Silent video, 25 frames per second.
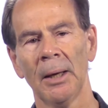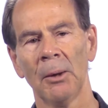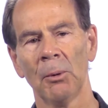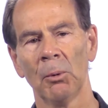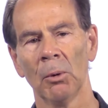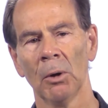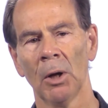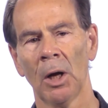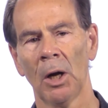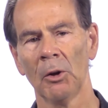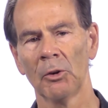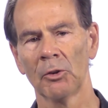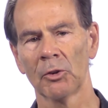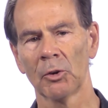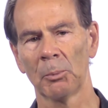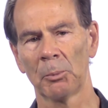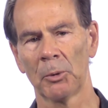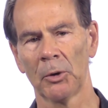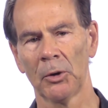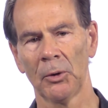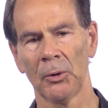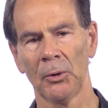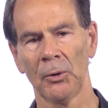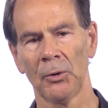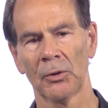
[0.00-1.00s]
It will also
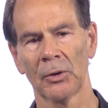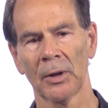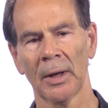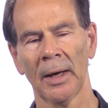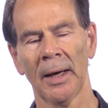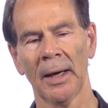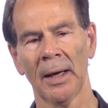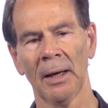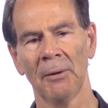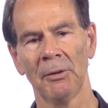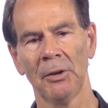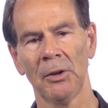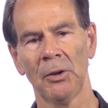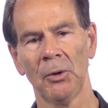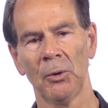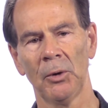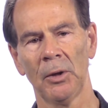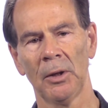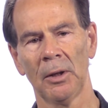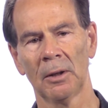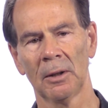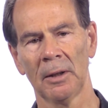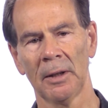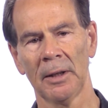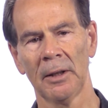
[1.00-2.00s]
produce a
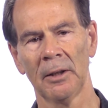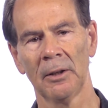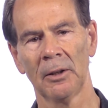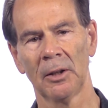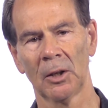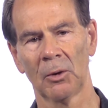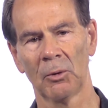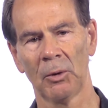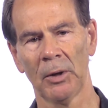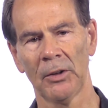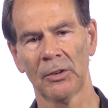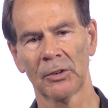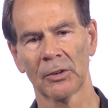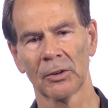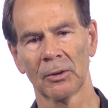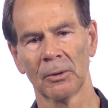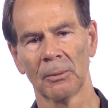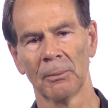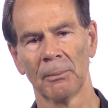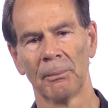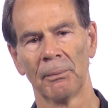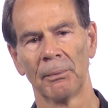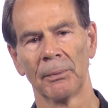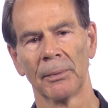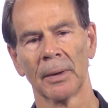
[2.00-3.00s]
heavy-duty cleaner degreaser
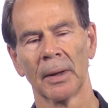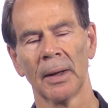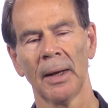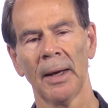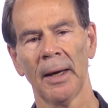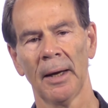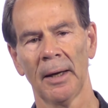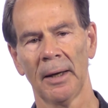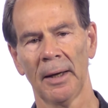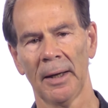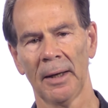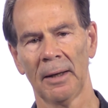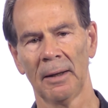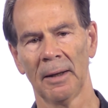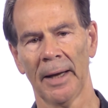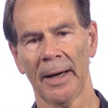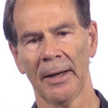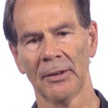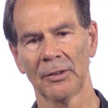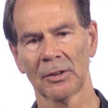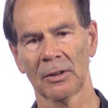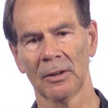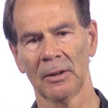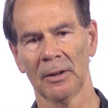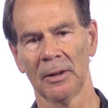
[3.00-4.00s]
and a
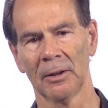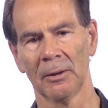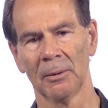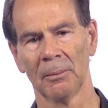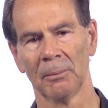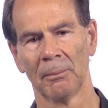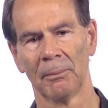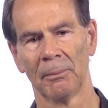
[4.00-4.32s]
glass cleaner.